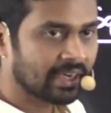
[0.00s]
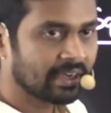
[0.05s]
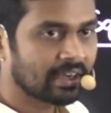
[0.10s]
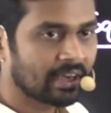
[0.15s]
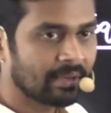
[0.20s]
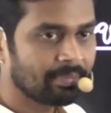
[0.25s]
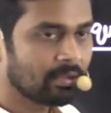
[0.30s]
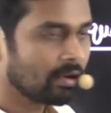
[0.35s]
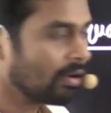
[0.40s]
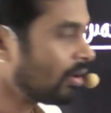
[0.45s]
a
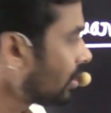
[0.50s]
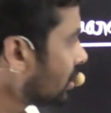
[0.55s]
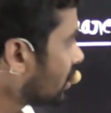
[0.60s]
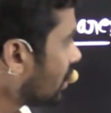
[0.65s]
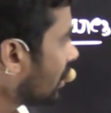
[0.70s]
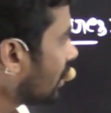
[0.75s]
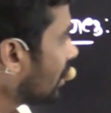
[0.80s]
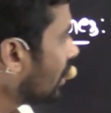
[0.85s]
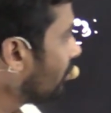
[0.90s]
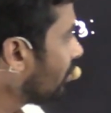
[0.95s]
time,
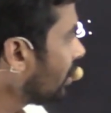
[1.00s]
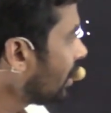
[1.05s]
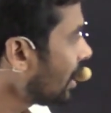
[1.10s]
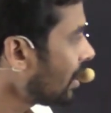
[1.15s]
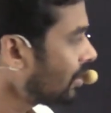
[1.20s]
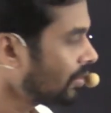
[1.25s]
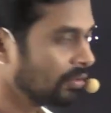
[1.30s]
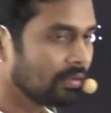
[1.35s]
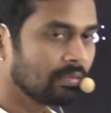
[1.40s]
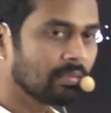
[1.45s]
horizontally we
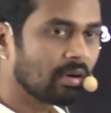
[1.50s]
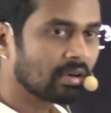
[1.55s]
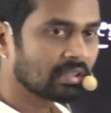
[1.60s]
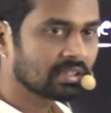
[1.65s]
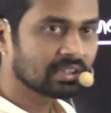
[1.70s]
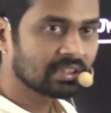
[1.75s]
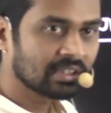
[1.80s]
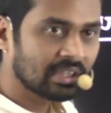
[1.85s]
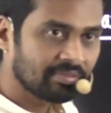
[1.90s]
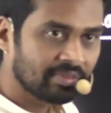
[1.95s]
have 2
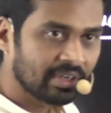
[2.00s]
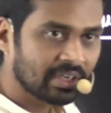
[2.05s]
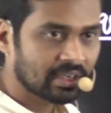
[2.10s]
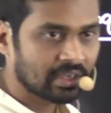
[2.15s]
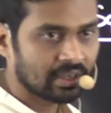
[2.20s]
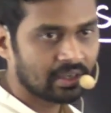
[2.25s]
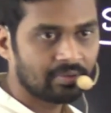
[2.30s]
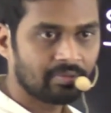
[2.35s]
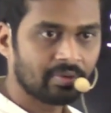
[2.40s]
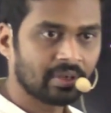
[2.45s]
boxes and
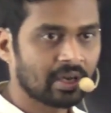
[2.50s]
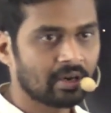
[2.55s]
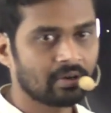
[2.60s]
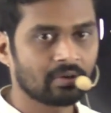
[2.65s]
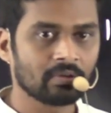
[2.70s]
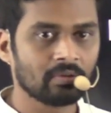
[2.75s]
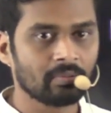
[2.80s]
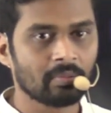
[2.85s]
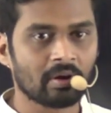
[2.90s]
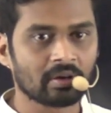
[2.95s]
vertically we
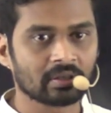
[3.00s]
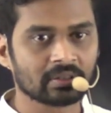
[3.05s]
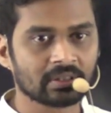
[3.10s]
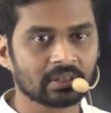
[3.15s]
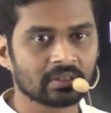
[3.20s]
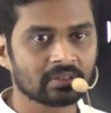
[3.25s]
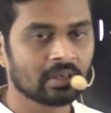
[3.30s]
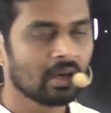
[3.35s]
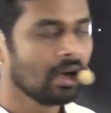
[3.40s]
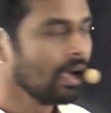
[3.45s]
have 2
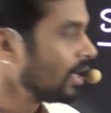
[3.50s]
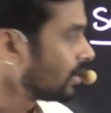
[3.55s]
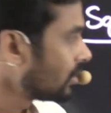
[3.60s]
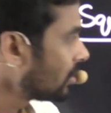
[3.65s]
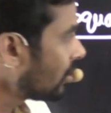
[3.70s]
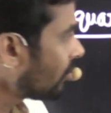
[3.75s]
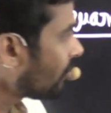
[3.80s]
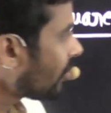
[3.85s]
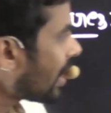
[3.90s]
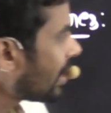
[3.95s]
boxes.
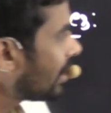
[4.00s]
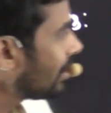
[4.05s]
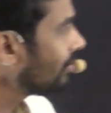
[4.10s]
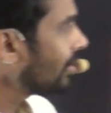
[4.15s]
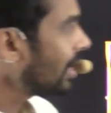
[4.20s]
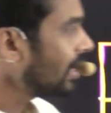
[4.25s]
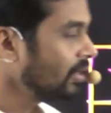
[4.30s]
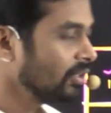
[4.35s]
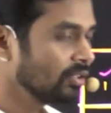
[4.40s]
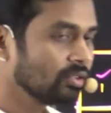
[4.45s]
So the final
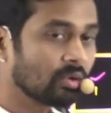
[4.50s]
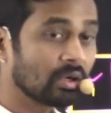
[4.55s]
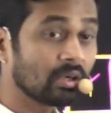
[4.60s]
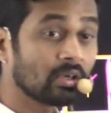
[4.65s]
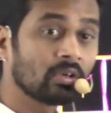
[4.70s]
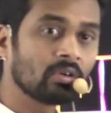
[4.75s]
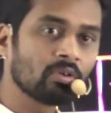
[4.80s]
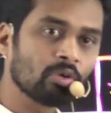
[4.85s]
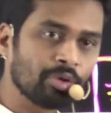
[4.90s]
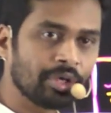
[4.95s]
value is
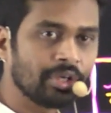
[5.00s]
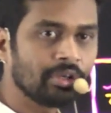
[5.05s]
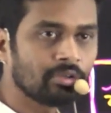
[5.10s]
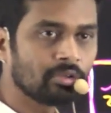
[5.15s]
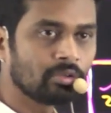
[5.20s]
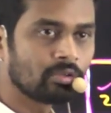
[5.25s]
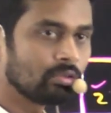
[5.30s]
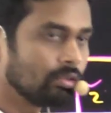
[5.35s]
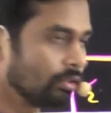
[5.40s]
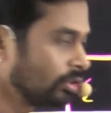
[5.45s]
what? 2
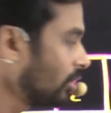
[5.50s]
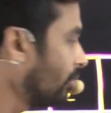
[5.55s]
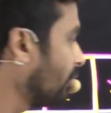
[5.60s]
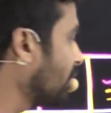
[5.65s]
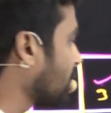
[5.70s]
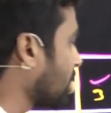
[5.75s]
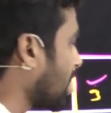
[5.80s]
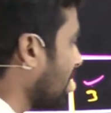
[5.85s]
into 2. So which